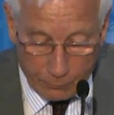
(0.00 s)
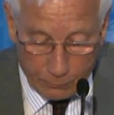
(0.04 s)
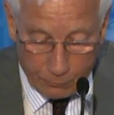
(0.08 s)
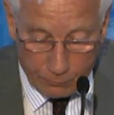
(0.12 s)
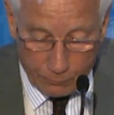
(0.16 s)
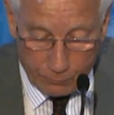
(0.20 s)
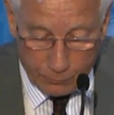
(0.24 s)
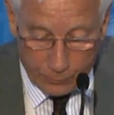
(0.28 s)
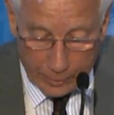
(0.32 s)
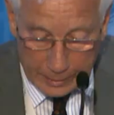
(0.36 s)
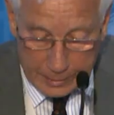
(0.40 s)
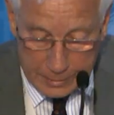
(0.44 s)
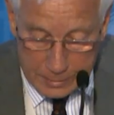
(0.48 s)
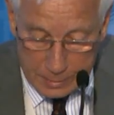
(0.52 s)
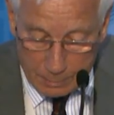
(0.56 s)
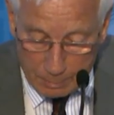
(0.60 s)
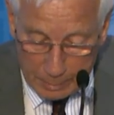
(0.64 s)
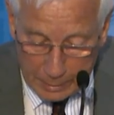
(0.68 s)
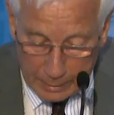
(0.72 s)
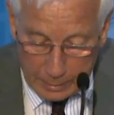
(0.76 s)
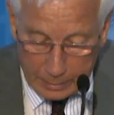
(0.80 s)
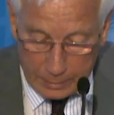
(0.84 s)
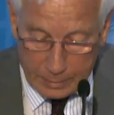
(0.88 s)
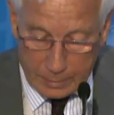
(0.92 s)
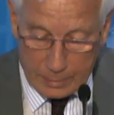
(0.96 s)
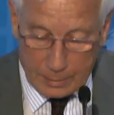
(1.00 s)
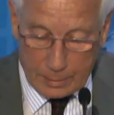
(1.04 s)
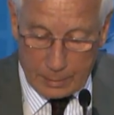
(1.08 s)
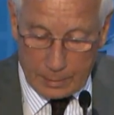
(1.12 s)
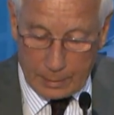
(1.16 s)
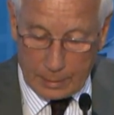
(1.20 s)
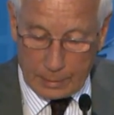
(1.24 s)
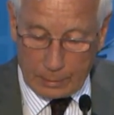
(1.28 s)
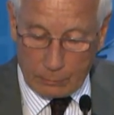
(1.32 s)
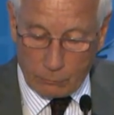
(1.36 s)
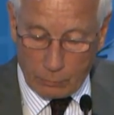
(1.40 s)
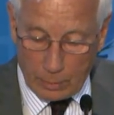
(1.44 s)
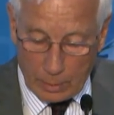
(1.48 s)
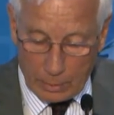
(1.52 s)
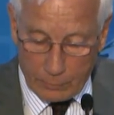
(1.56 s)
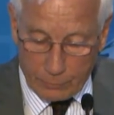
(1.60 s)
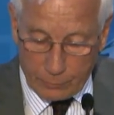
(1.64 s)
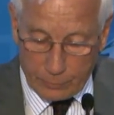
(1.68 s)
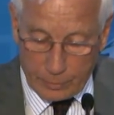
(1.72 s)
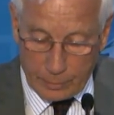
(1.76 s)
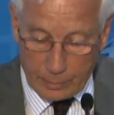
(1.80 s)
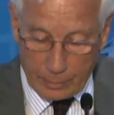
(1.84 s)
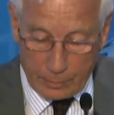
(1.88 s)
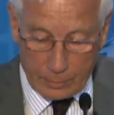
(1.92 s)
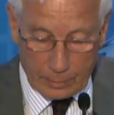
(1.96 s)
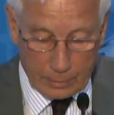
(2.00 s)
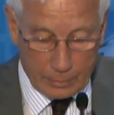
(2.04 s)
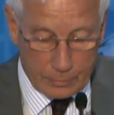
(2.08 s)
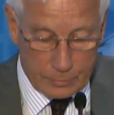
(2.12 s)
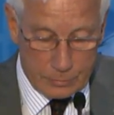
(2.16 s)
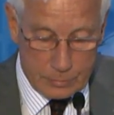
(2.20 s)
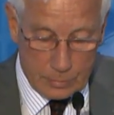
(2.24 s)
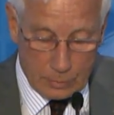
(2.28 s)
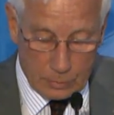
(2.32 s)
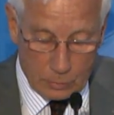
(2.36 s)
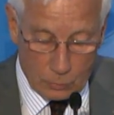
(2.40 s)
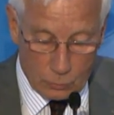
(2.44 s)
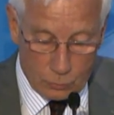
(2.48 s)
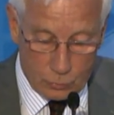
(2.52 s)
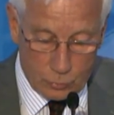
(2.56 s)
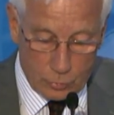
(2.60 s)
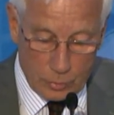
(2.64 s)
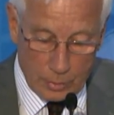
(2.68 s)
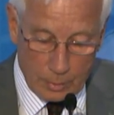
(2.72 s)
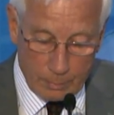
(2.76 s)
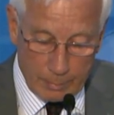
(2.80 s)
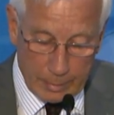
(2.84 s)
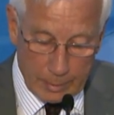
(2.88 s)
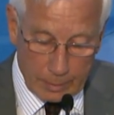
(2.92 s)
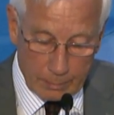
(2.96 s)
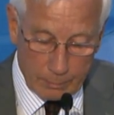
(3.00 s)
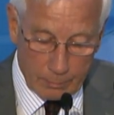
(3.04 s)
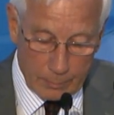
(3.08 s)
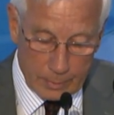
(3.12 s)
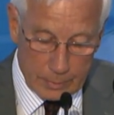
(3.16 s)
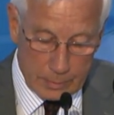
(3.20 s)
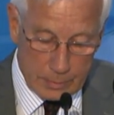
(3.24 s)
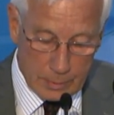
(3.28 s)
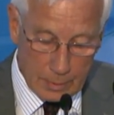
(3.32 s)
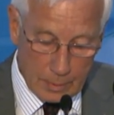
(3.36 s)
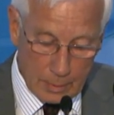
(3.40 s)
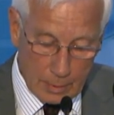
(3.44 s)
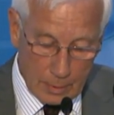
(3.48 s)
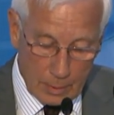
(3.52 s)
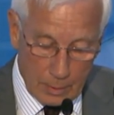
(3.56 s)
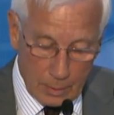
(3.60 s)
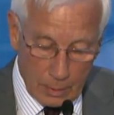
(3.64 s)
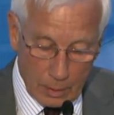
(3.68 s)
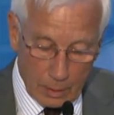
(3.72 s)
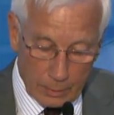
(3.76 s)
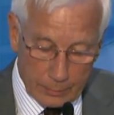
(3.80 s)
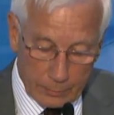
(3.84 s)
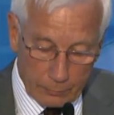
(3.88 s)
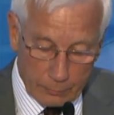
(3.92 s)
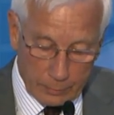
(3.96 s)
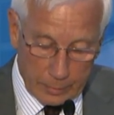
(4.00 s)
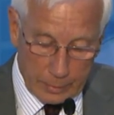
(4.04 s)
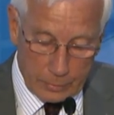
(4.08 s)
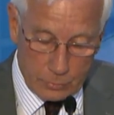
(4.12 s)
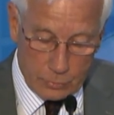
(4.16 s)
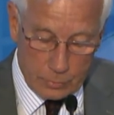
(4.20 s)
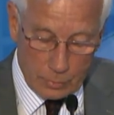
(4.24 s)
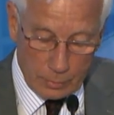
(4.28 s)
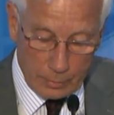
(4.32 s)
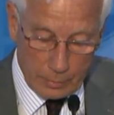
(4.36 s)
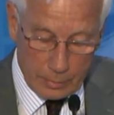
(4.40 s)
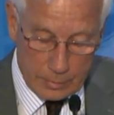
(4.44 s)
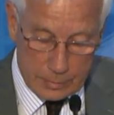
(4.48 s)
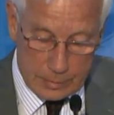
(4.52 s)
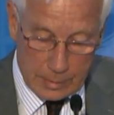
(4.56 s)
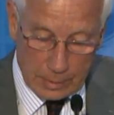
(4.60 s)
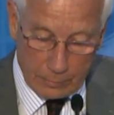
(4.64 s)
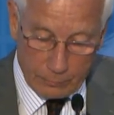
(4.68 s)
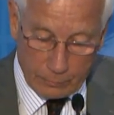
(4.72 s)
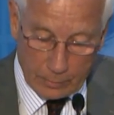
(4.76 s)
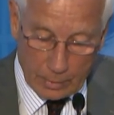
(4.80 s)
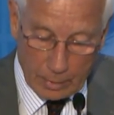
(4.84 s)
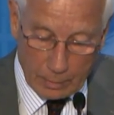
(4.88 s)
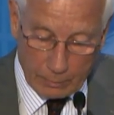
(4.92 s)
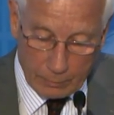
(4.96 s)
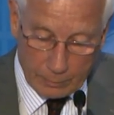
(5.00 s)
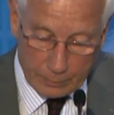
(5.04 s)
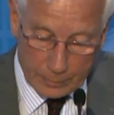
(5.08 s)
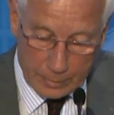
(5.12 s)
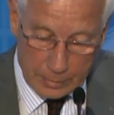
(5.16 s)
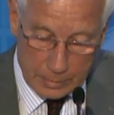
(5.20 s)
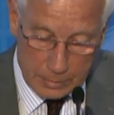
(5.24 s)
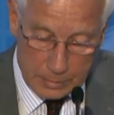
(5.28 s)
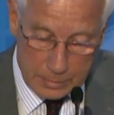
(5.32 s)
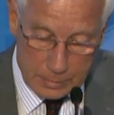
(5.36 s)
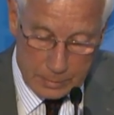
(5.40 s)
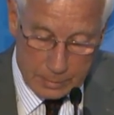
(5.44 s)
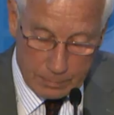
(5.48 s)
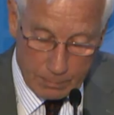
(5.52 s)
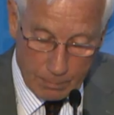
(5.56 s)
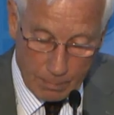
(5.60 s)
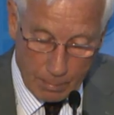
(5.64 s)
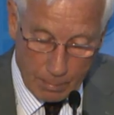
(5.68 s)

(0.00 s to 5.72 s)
flexibility in drafting the constitutional amendment on regional self-governance.